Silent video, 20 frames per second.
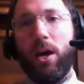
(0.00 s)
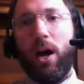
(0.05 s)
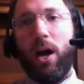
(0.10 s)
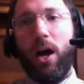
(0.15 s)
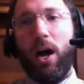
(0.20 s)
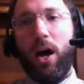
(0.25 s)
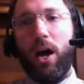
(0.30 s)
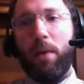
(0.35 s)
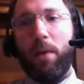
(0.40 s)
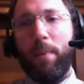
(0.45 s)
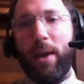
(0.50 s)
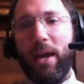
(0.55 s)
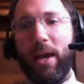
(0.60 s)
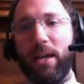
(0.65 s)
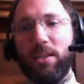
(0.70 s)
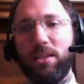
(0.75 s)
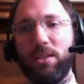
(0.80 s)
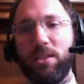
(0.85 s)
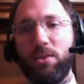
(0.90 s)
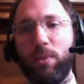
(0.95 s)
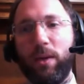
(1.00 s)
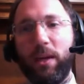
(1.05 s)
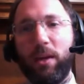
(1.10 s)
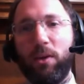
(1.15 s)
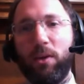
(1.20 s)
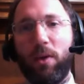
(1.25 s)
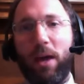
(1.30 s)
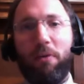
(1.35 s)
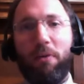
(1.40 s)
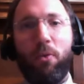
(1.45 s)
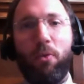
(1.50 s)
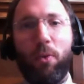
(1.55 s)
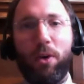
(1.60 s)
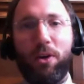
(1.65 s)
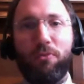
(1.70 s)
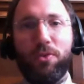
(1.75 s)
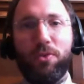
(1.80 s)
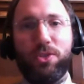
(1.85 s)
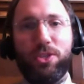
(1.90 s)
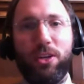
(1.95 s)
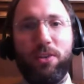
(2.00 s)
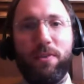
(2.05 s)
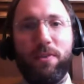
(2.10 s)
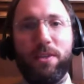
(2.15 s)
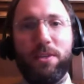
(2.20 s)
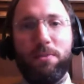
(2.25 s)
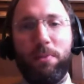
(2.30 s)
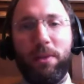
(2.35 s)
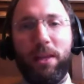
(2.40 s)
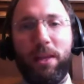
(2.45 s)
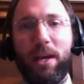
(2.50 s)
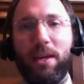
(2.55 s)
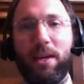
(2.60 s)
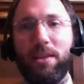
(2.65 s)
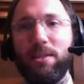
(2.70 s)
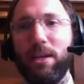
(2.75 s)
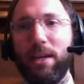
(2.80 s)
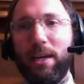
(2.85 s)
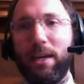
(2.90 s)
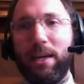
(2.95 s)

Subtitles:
and we have a wonderful service planned